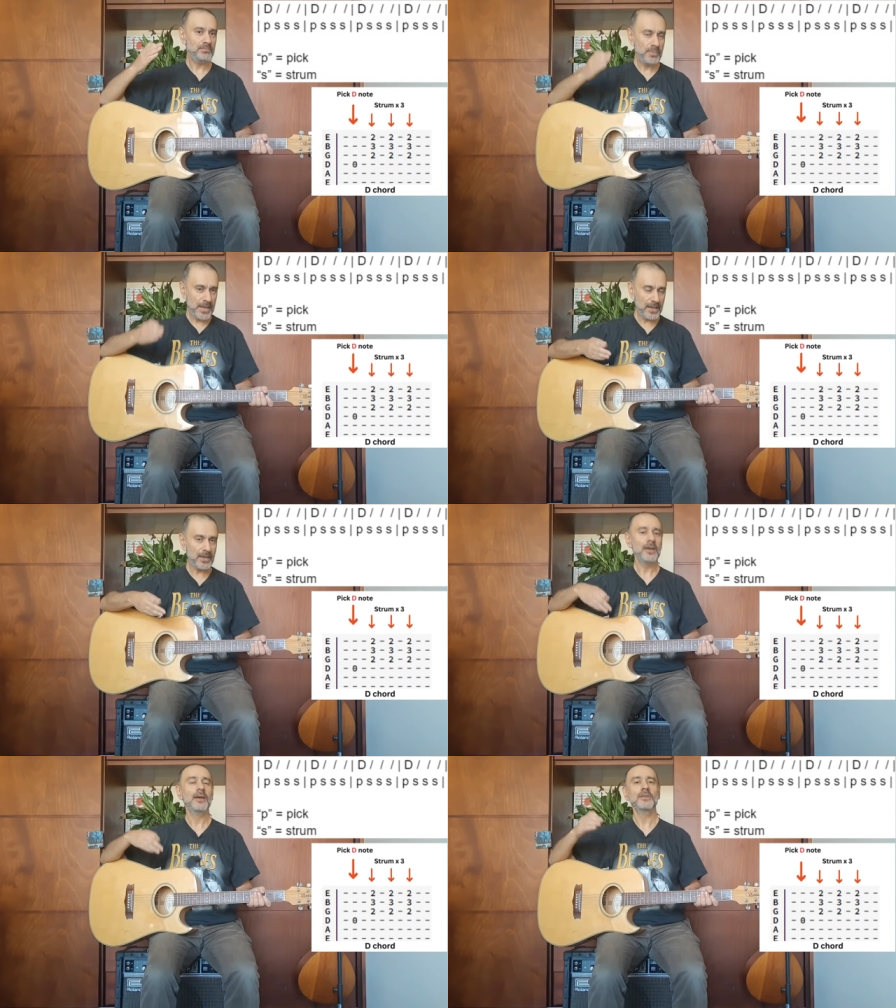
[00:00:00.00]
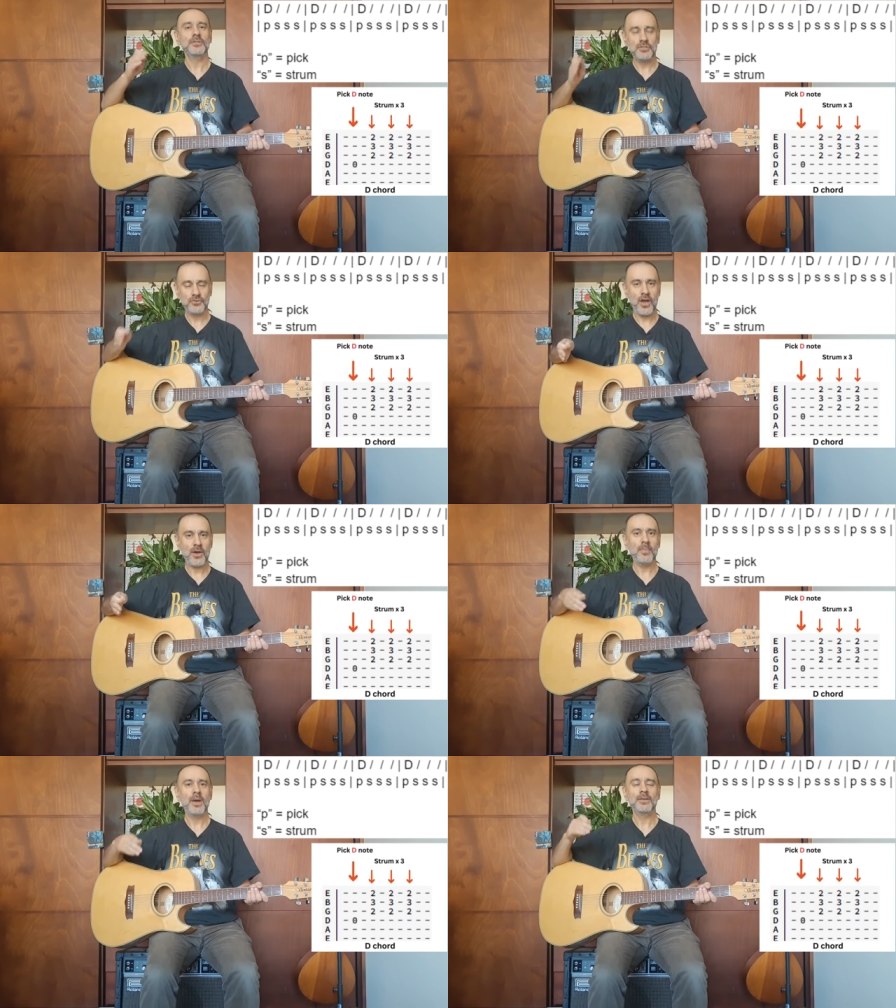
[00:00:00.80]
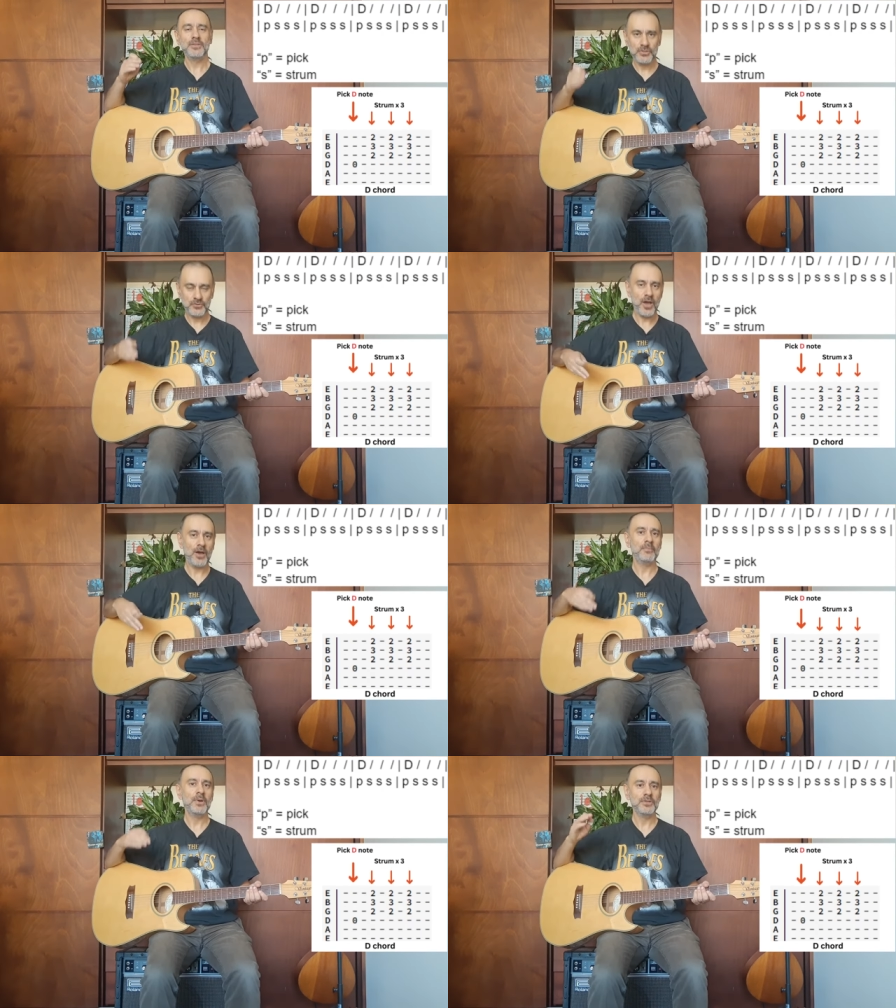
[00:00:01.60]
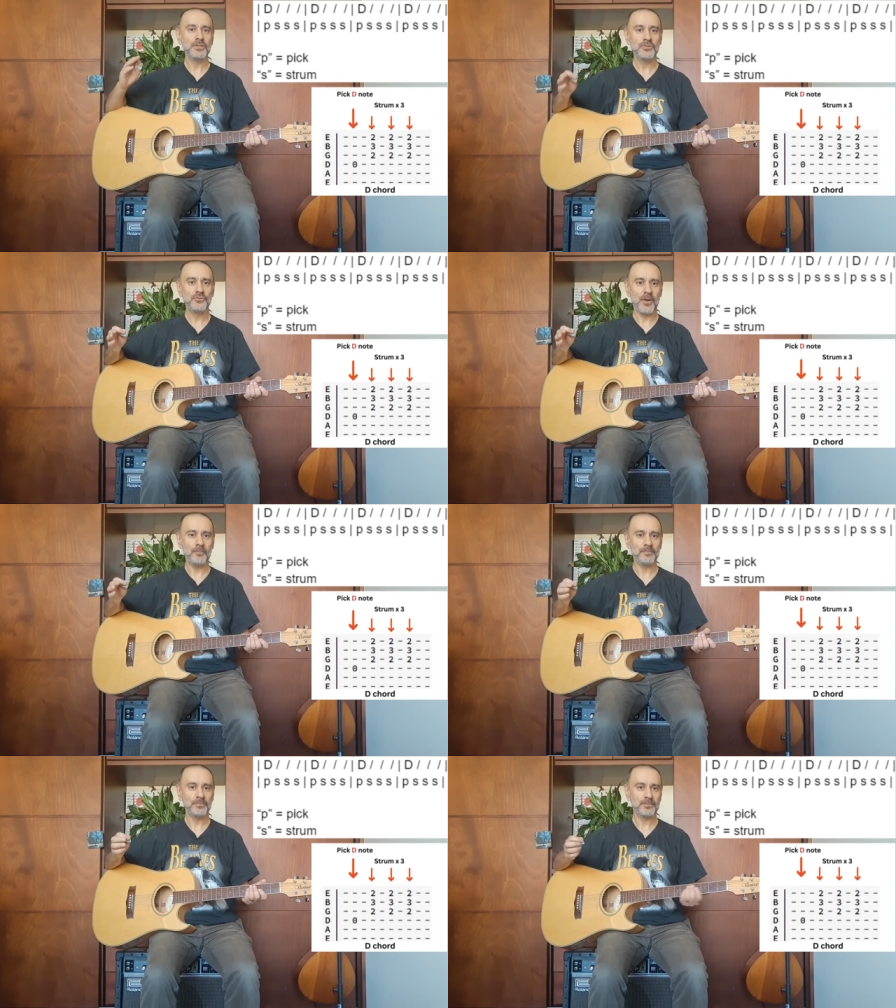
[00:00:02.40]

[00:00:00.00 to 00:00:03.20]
pick, strum, strum, strum.